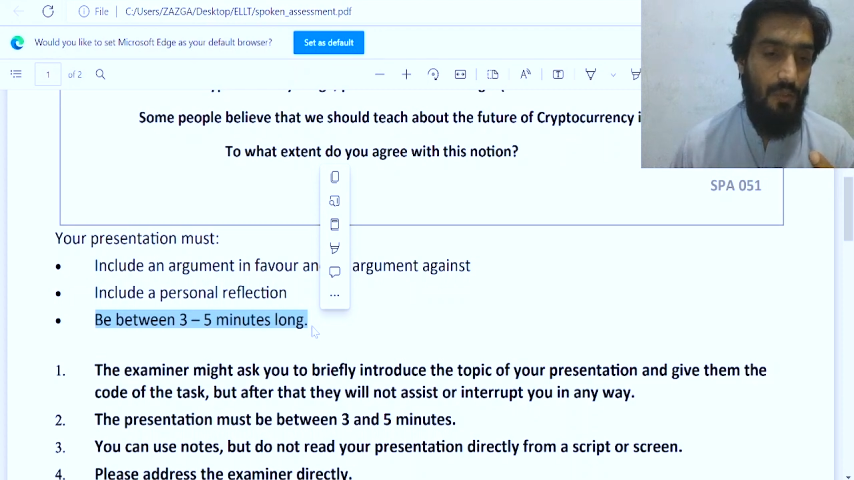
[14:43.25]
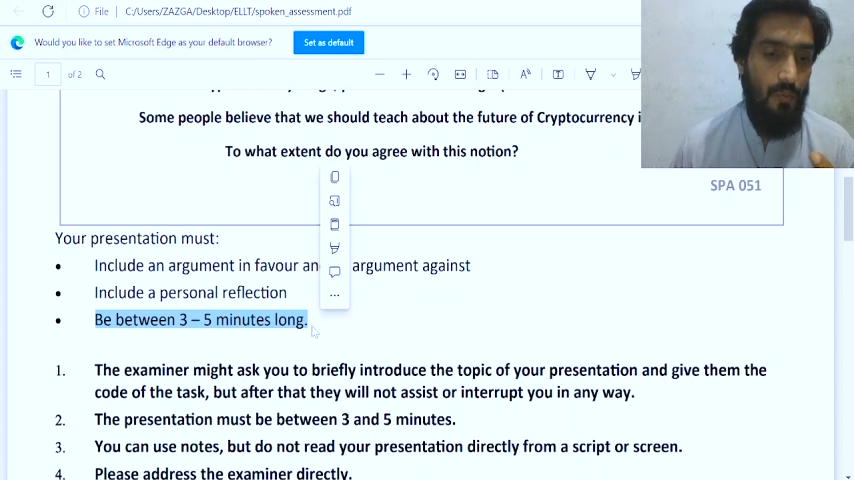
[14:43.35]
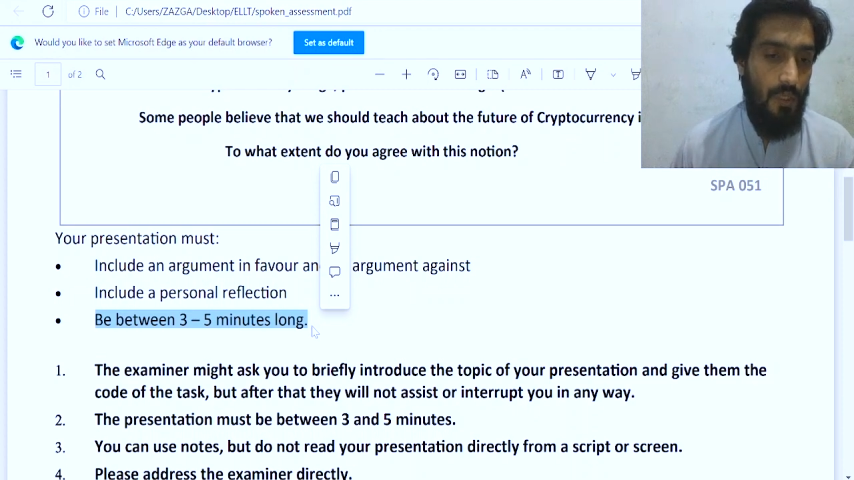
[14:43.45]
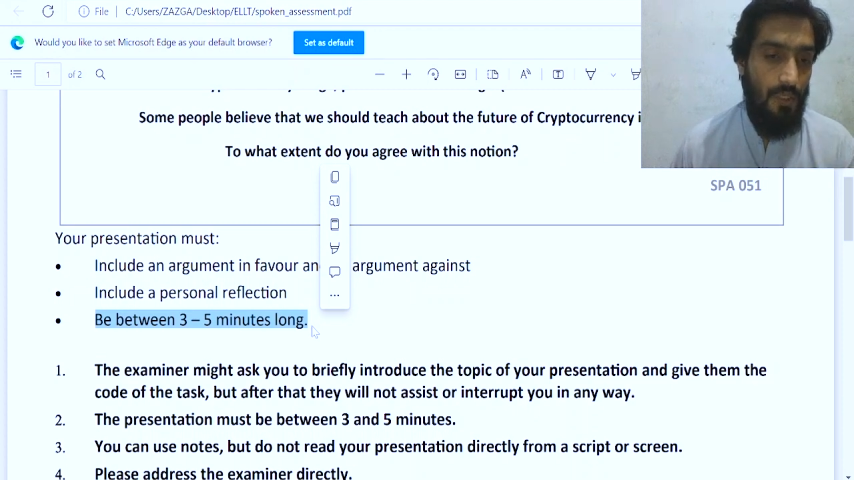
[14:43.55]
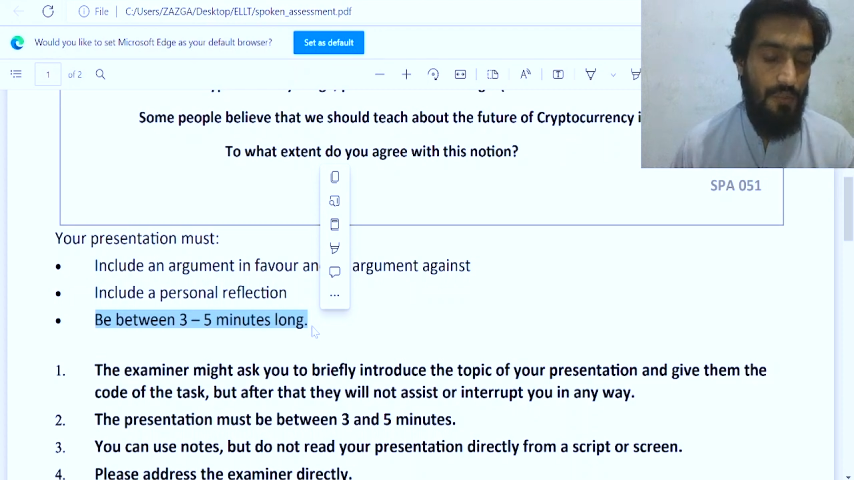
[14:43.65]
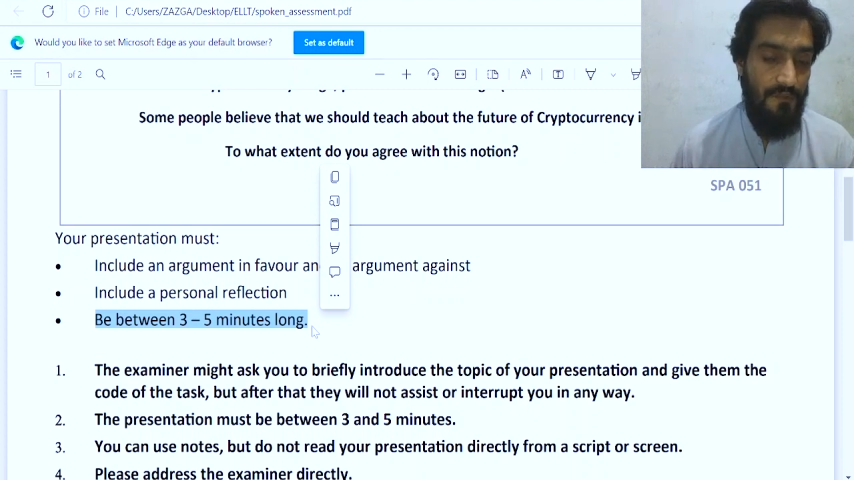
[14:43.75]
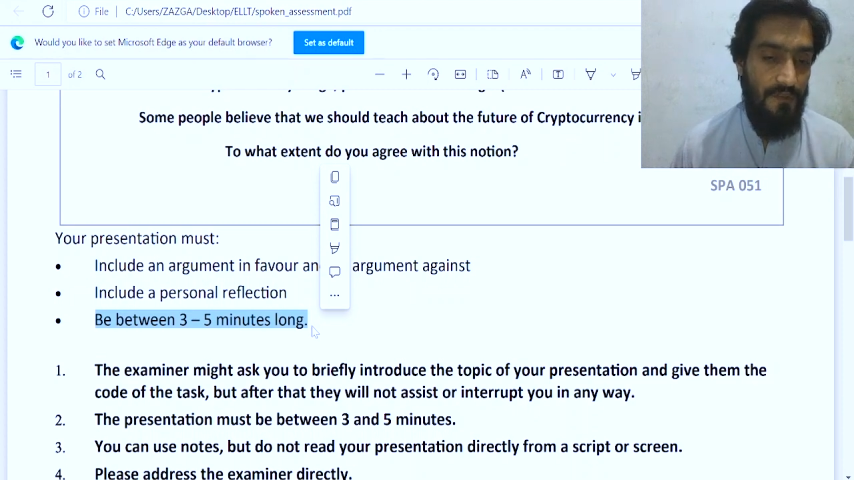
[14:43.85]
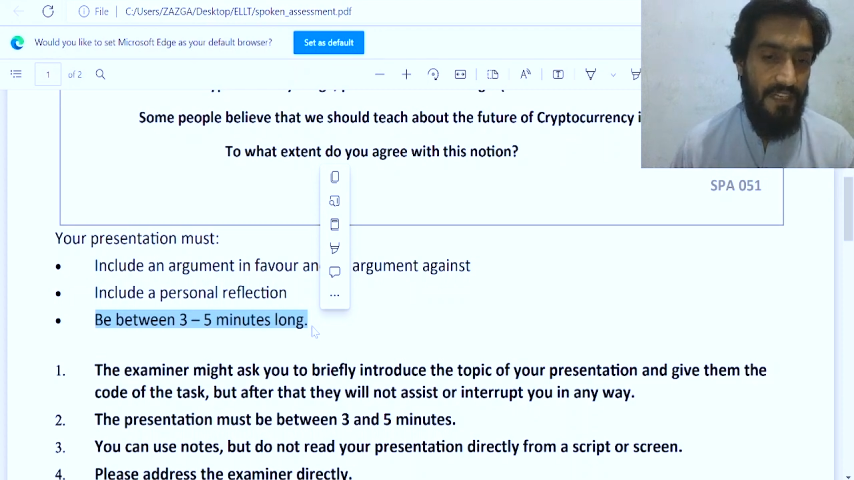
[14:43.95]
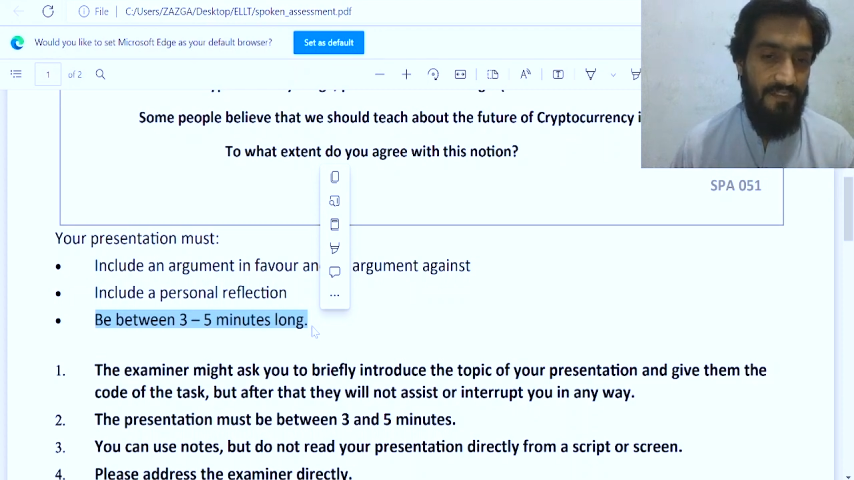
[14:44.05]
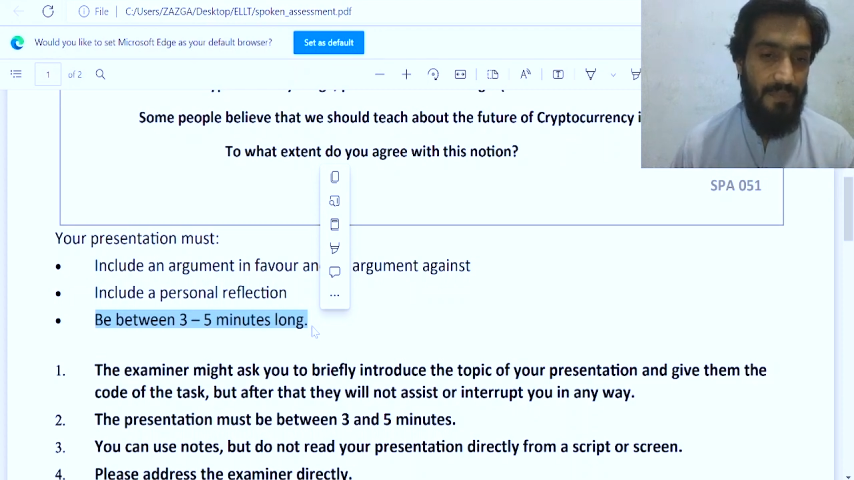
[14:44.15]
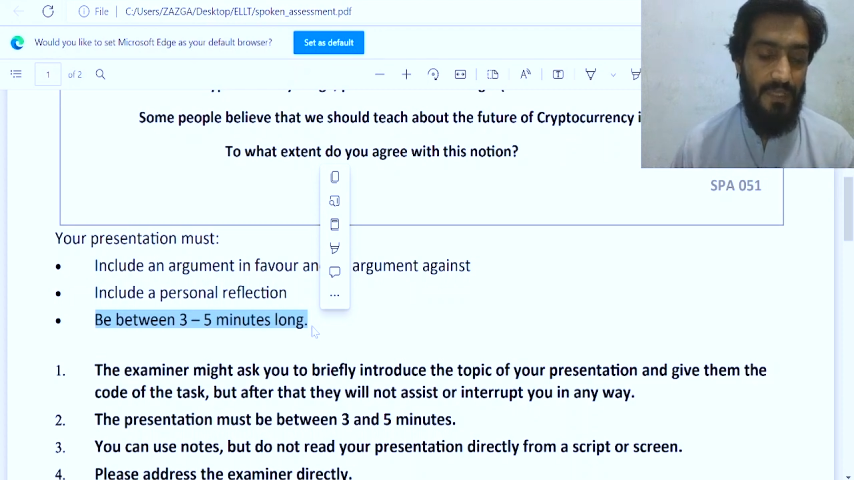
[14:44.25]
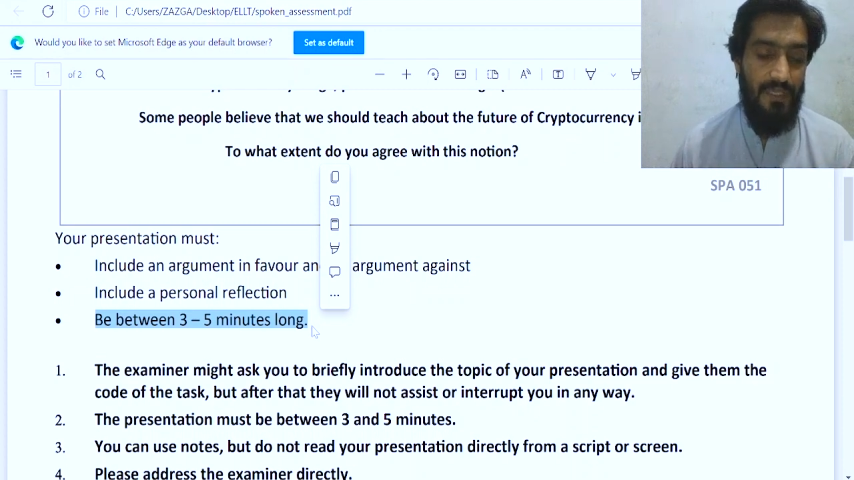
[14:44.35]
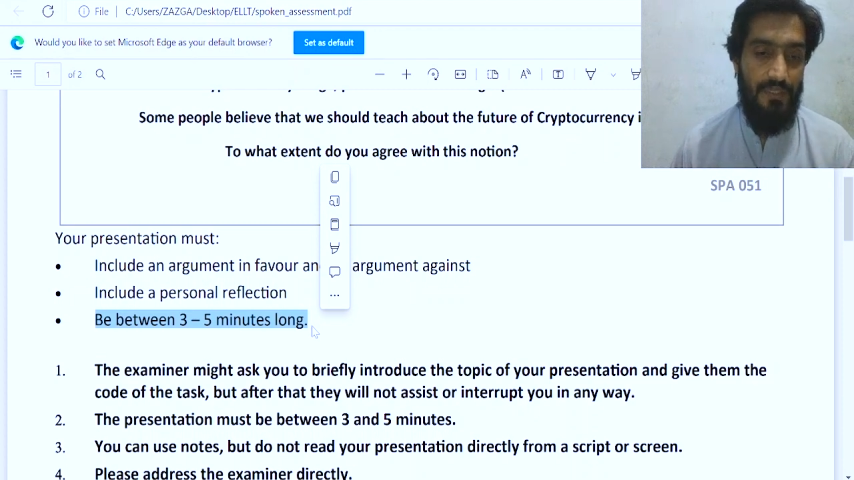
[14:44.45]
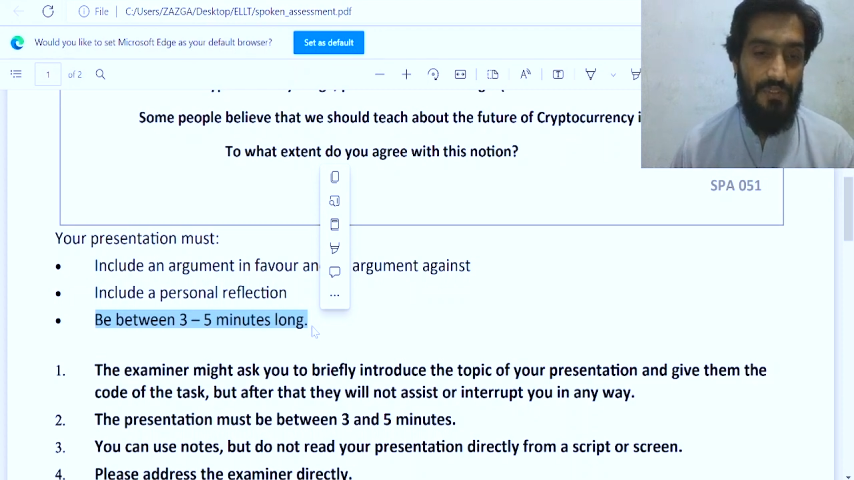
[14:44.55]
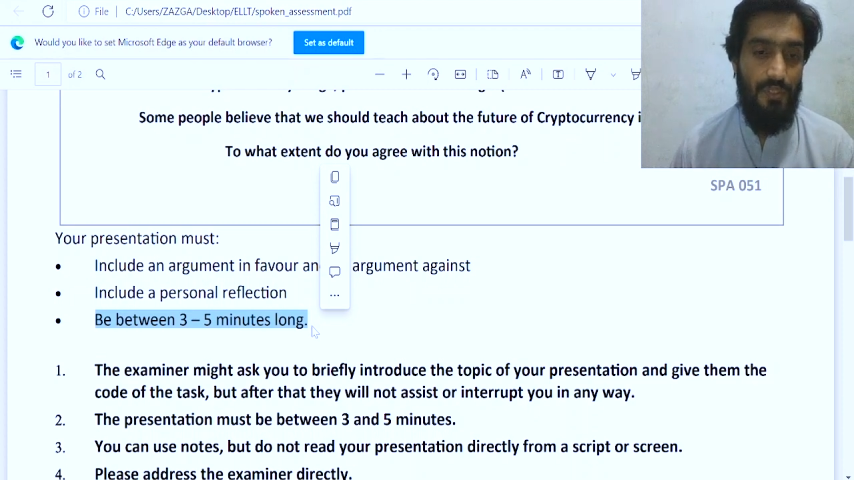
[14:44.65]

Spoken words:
quarter to 5 minutes,